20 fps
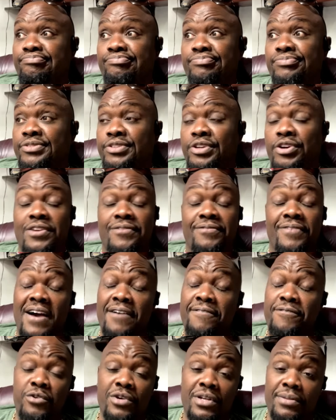35,
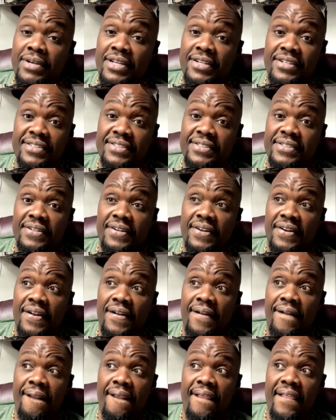40 minutes.
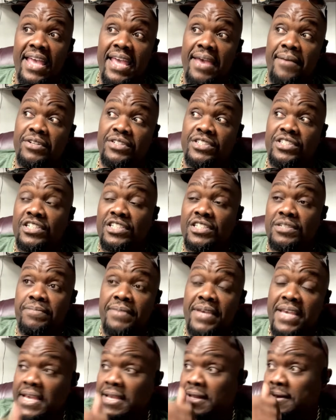It was just
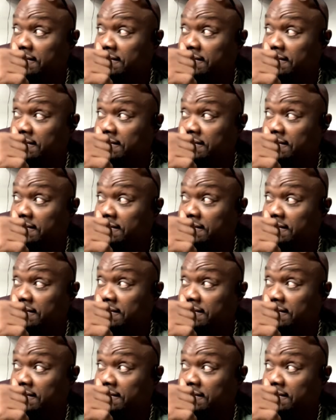me,